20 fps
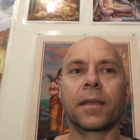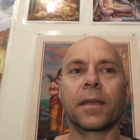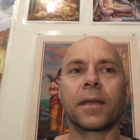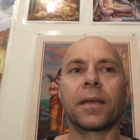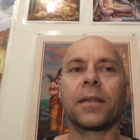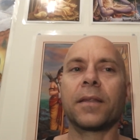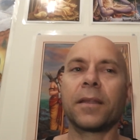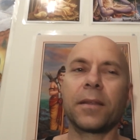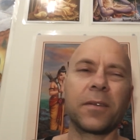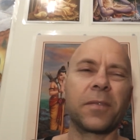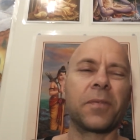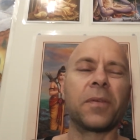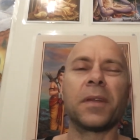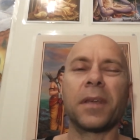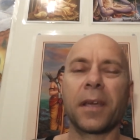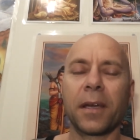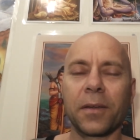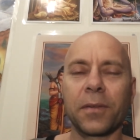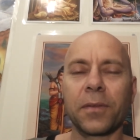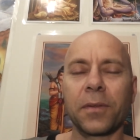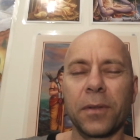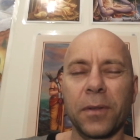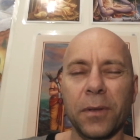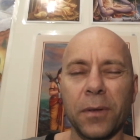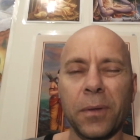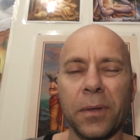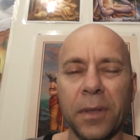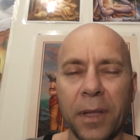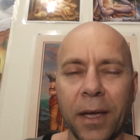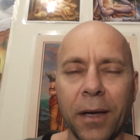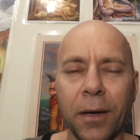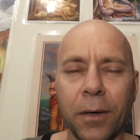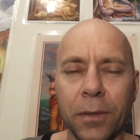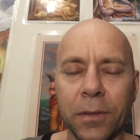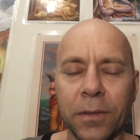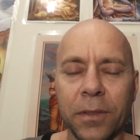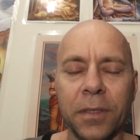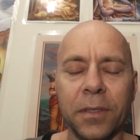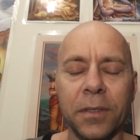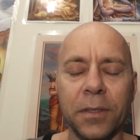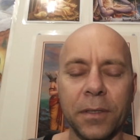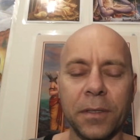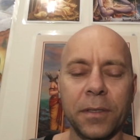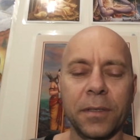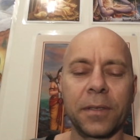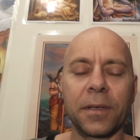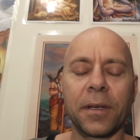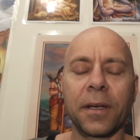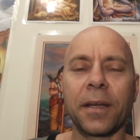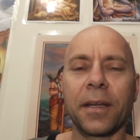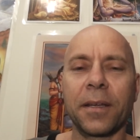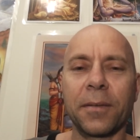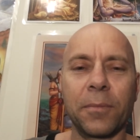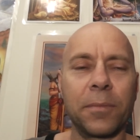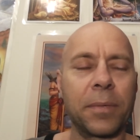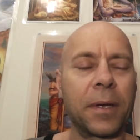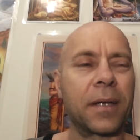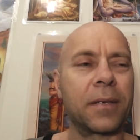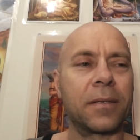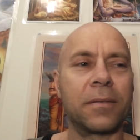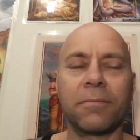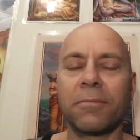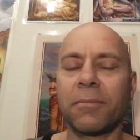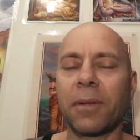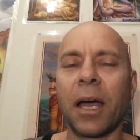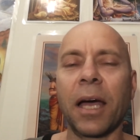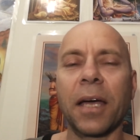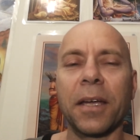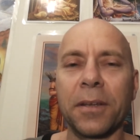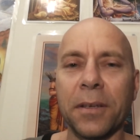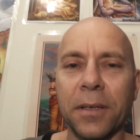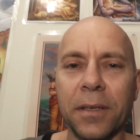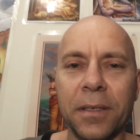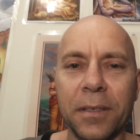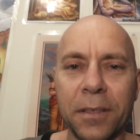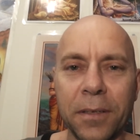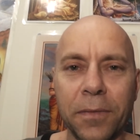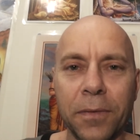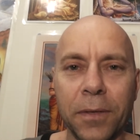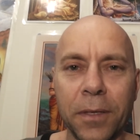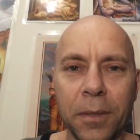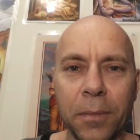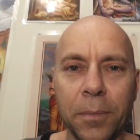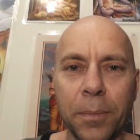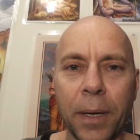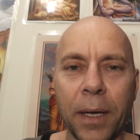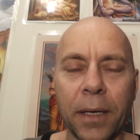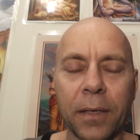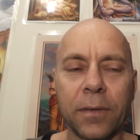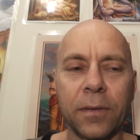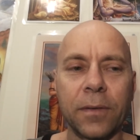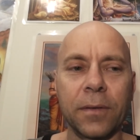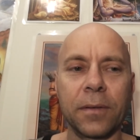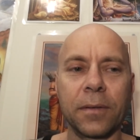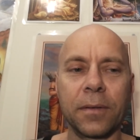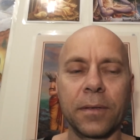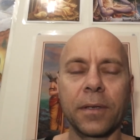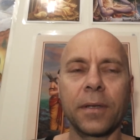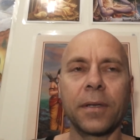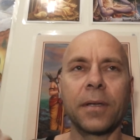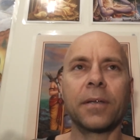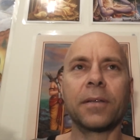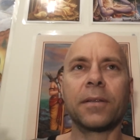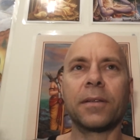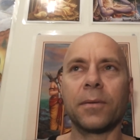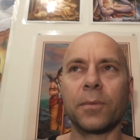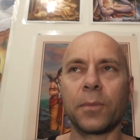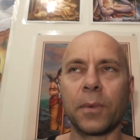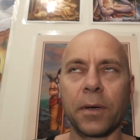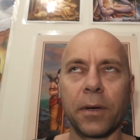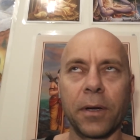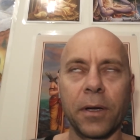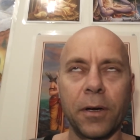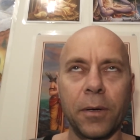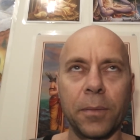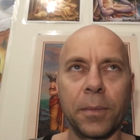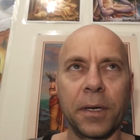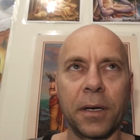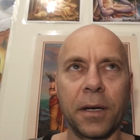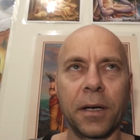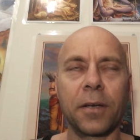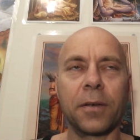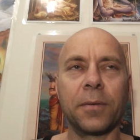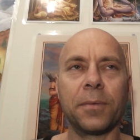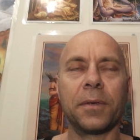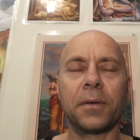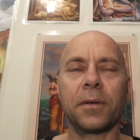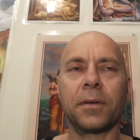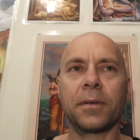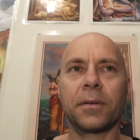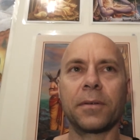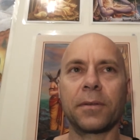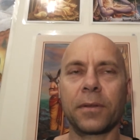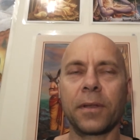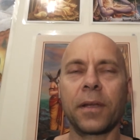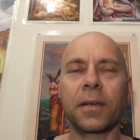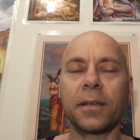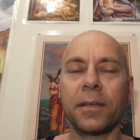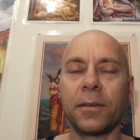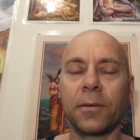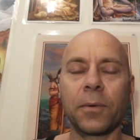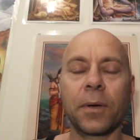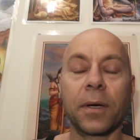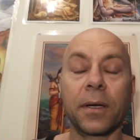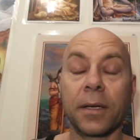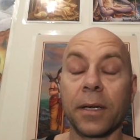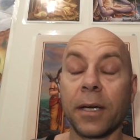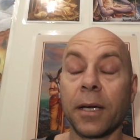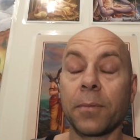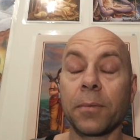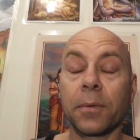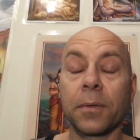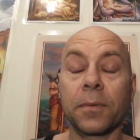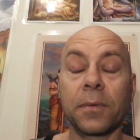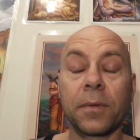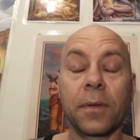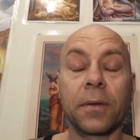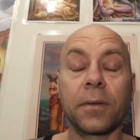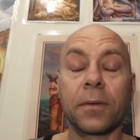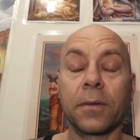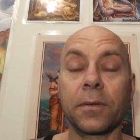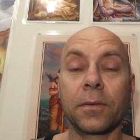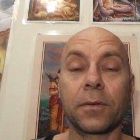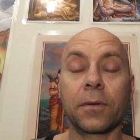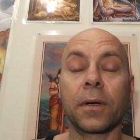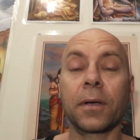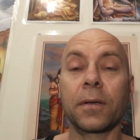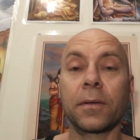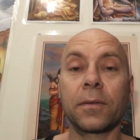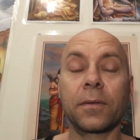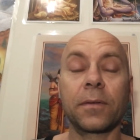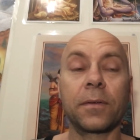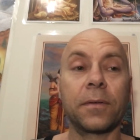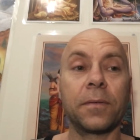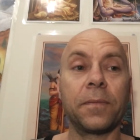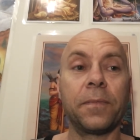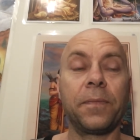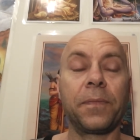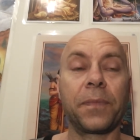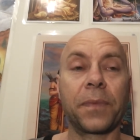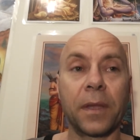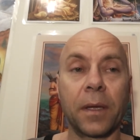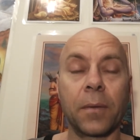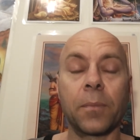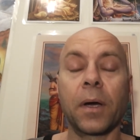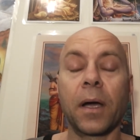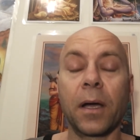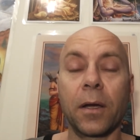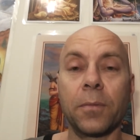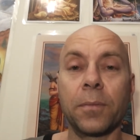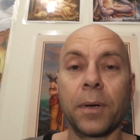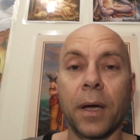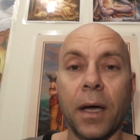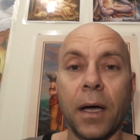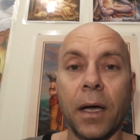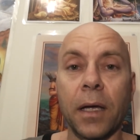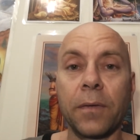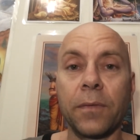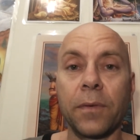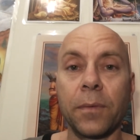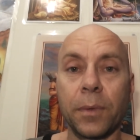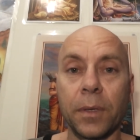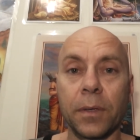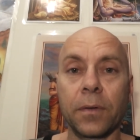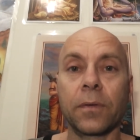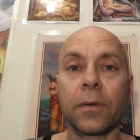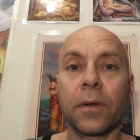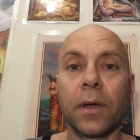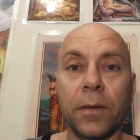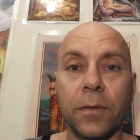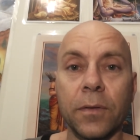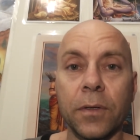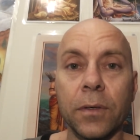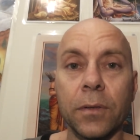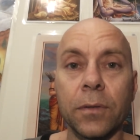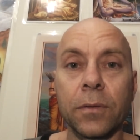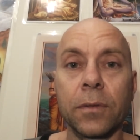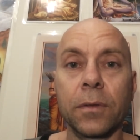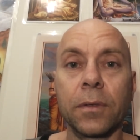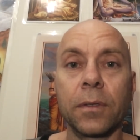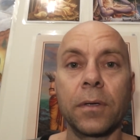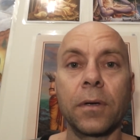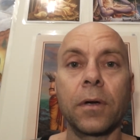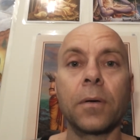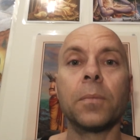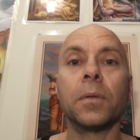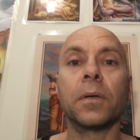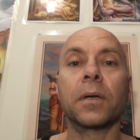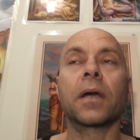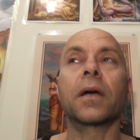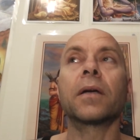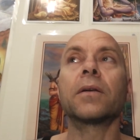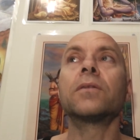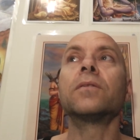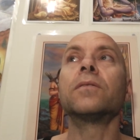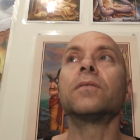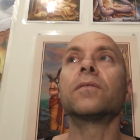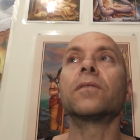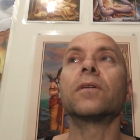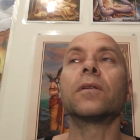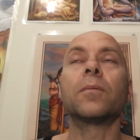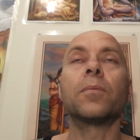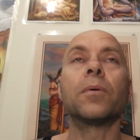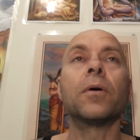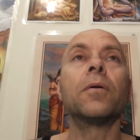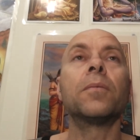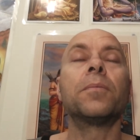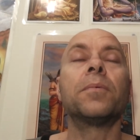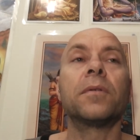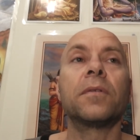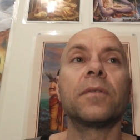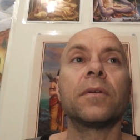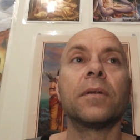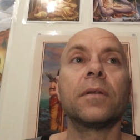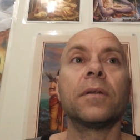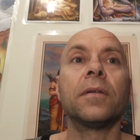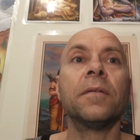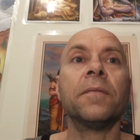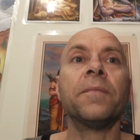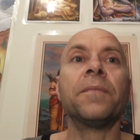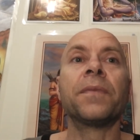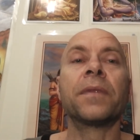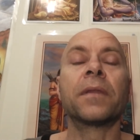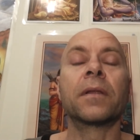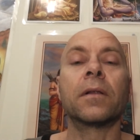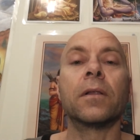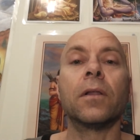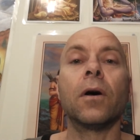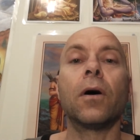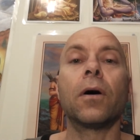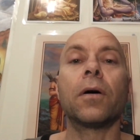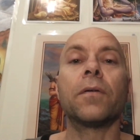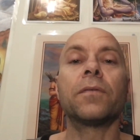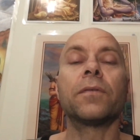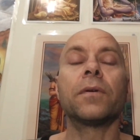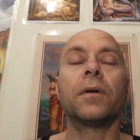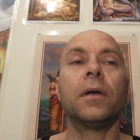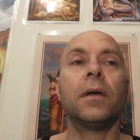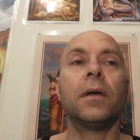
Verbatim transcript: And there's videos to do with how I was injured, and I had about 18 different impacts and didn't wear a helmet home. And I was lucky to wake up. I'm so disgraced at my own behaviour because I have children and obligations and a purpose in life